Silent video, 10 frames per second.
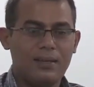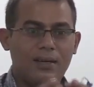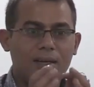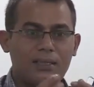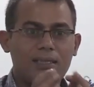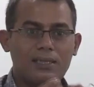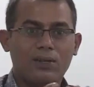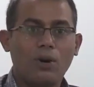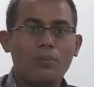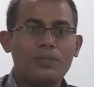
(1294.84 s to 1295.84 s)
earth as an
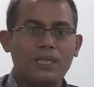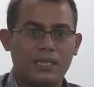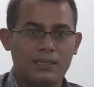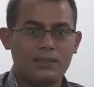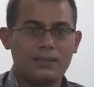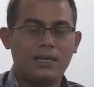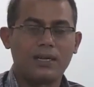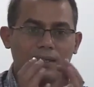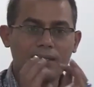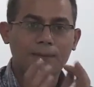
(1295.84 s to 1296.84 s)
object,
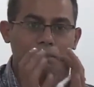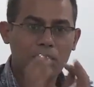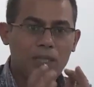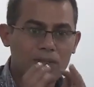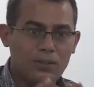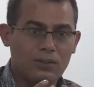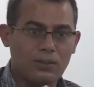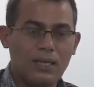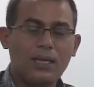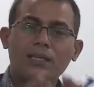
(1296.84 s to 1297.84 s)
earth as a piece,
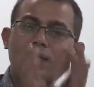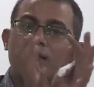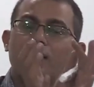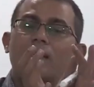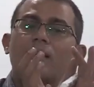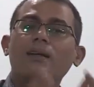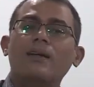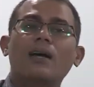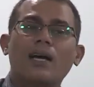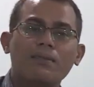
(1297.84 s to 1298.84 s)
earth as a
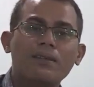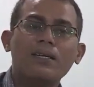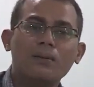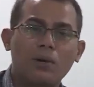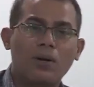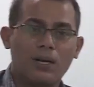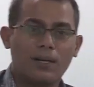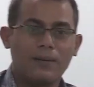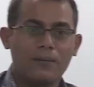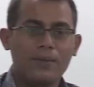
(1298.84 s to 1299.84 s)
heavenly
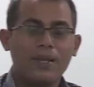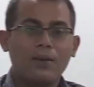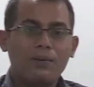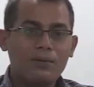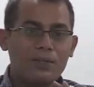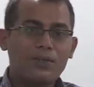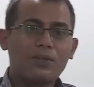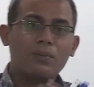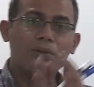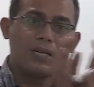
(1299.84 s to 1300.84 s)
body. When we
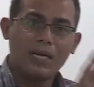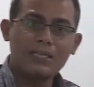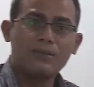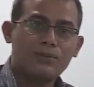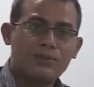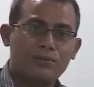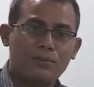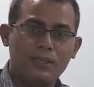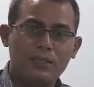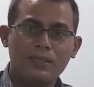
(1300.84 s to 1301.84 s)
talk about earth
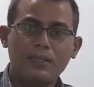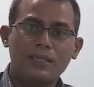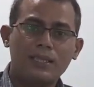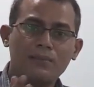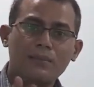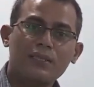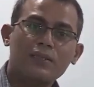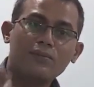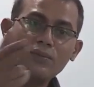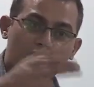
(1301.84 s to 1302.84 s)
movement, that means
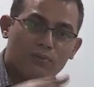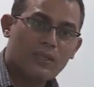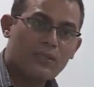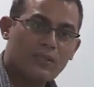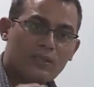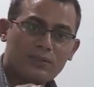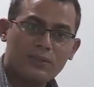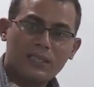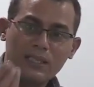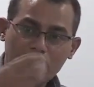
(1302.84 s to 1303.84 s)
movement of
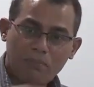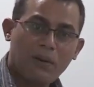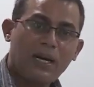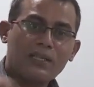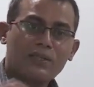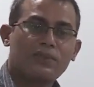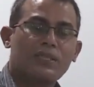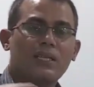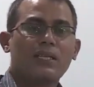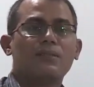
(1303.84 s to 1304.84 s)
the part of
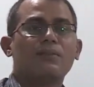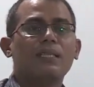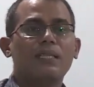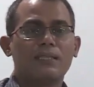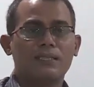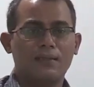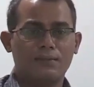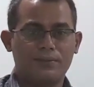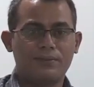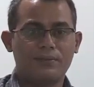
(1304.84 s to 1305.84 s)
the earth within
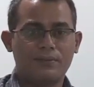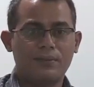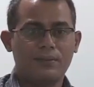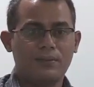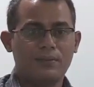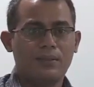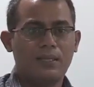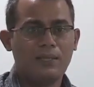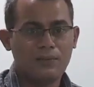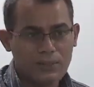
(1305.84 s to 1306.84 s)
itself.
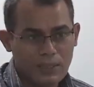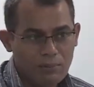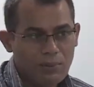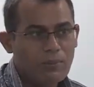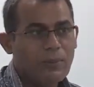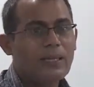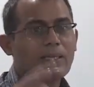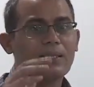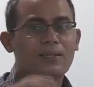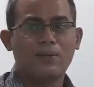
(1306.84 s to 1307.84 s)
Like for example,
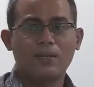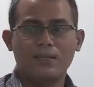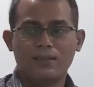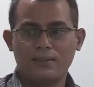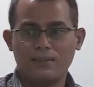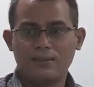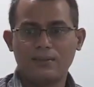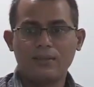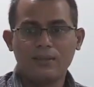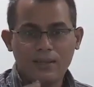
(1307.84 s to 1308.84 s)
plate tectonics,
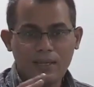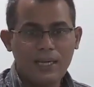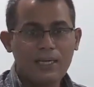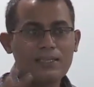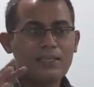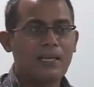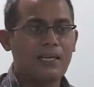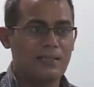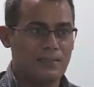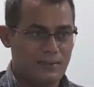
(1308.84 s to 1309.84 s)

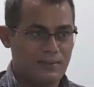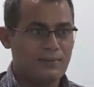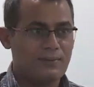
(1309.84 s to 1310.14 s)
landslides,